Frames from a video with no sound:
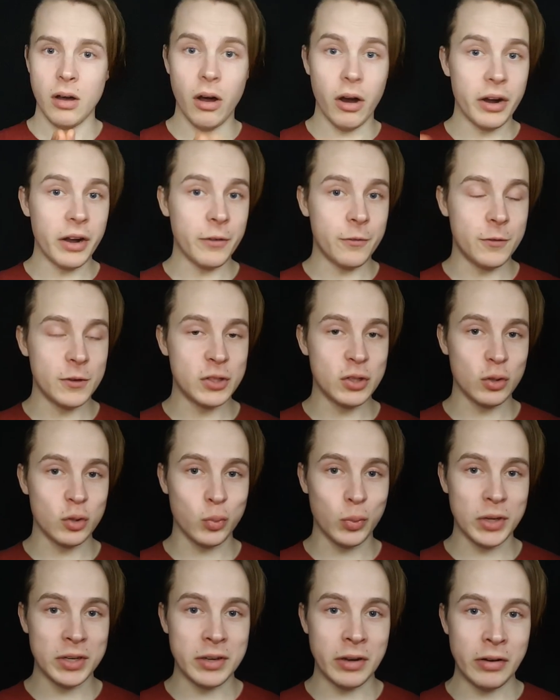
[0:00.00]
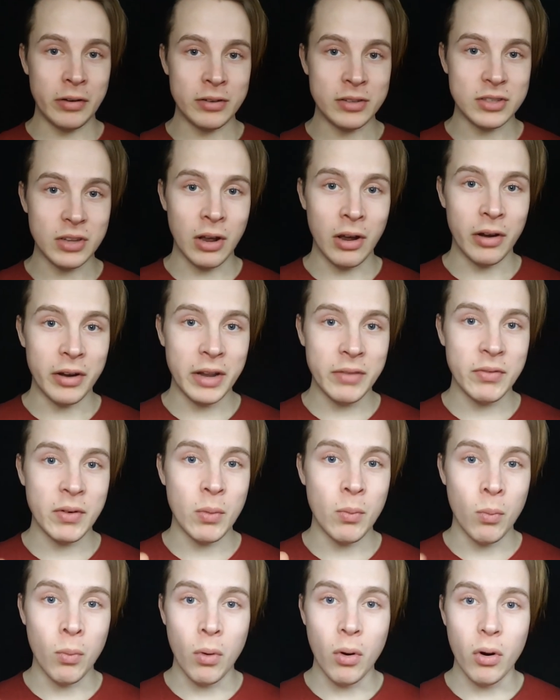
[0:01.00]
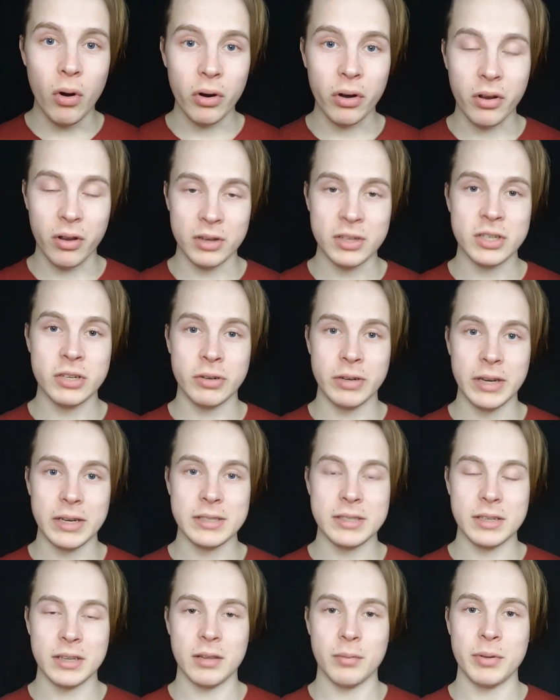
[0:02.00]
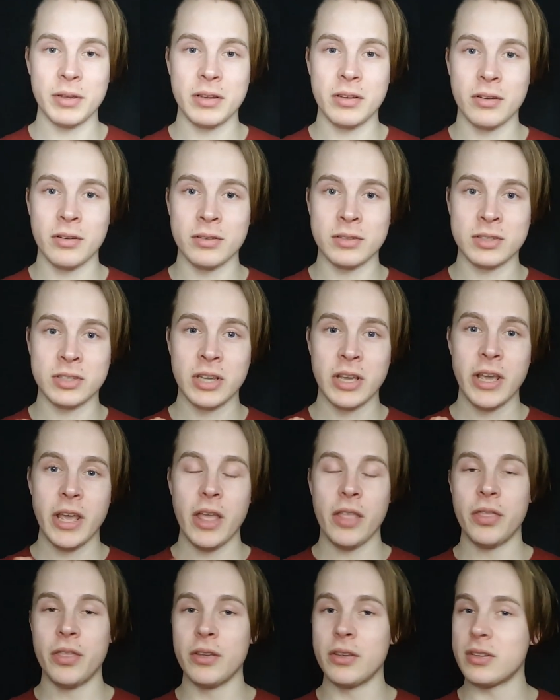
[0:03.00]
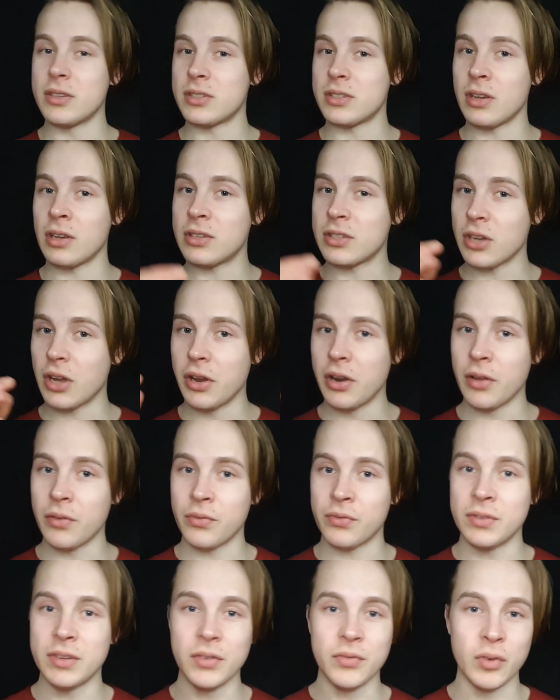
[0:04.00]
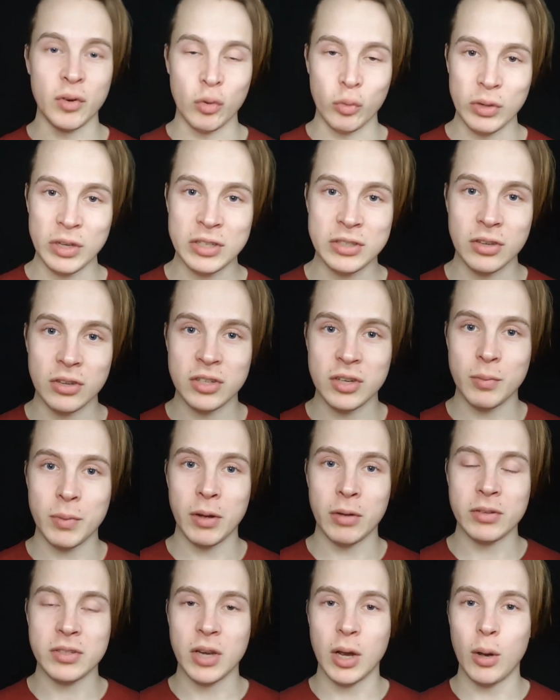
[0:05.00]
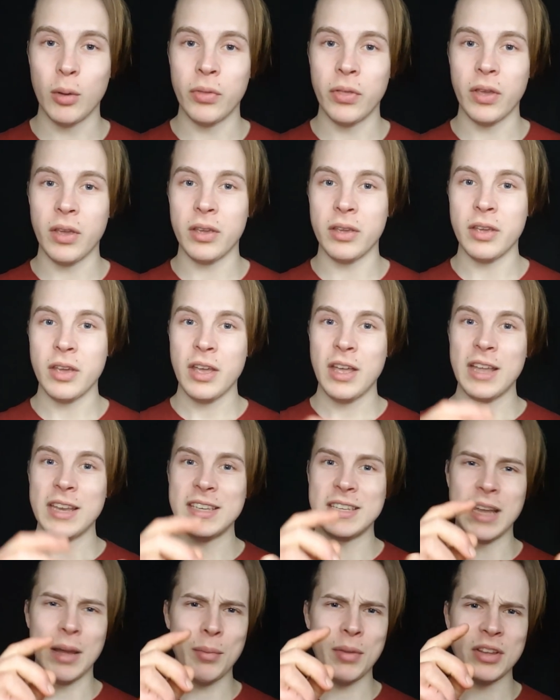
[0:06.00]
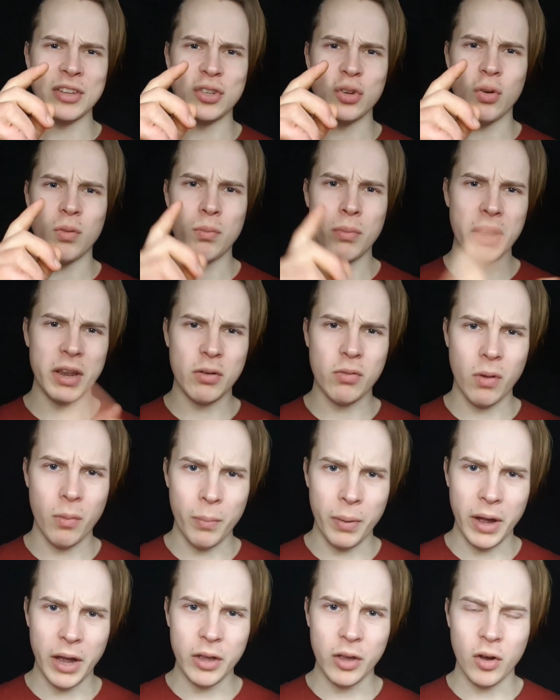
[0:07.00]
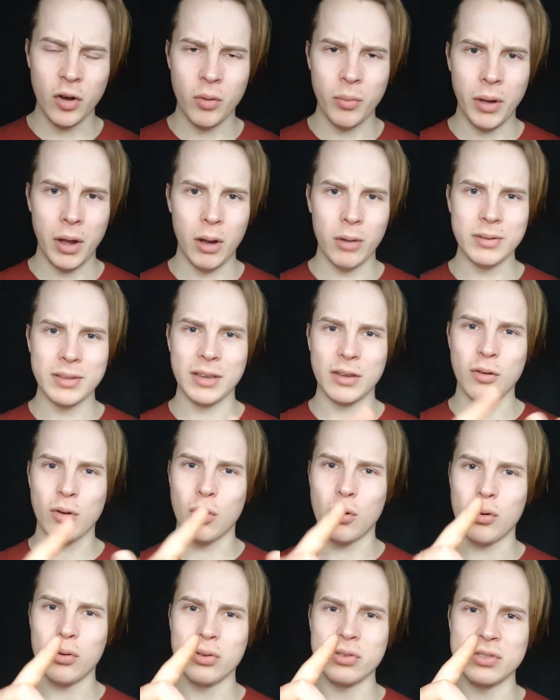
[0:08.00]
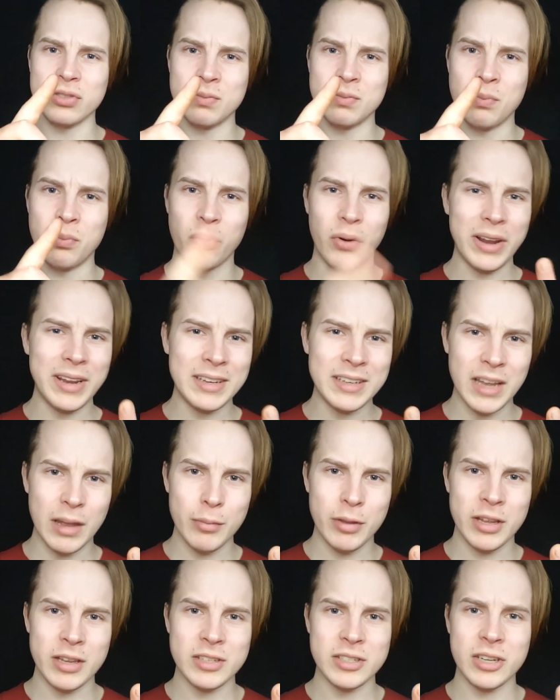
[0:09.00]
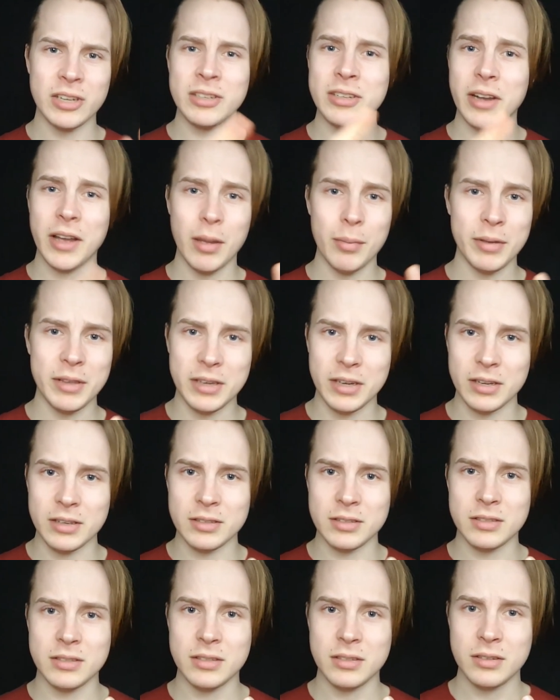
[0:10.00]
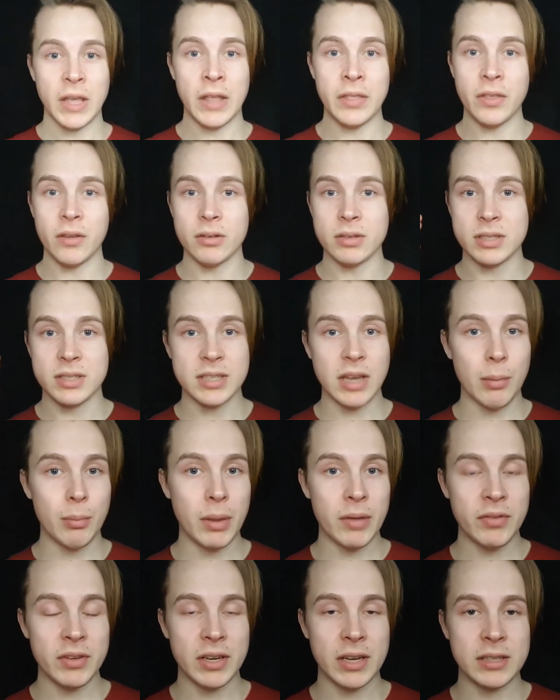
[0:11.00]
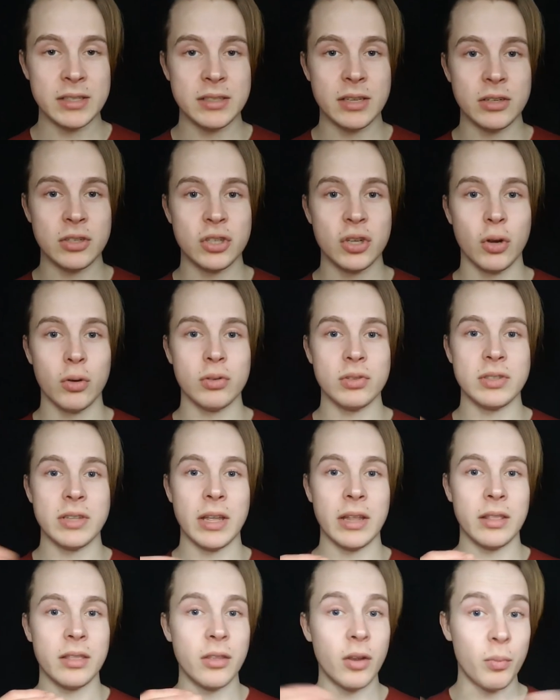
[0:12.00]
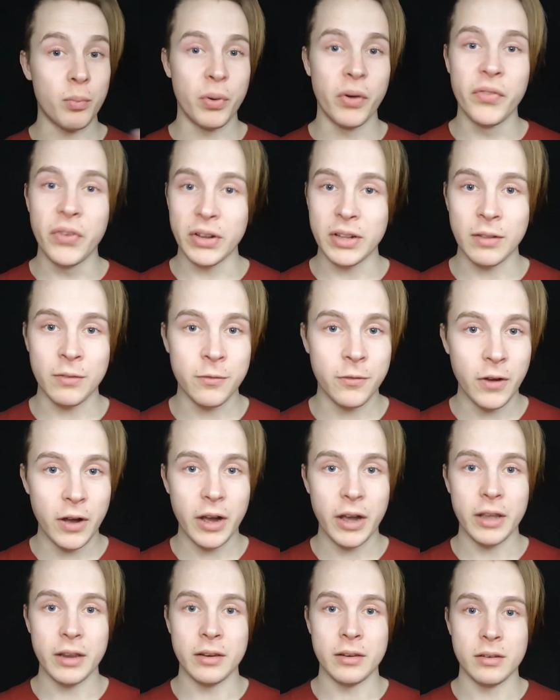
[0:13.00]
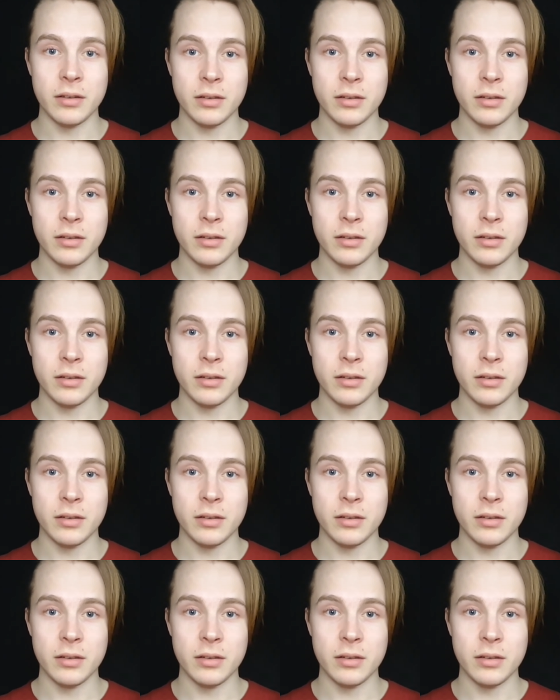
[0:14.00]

Artificial sweeteners are even more contradicting, because there's a ton of different research about how they damage your microbiome, how they cause brain damage and diabetes. And there's some evidence that shows that they're perfectly fine.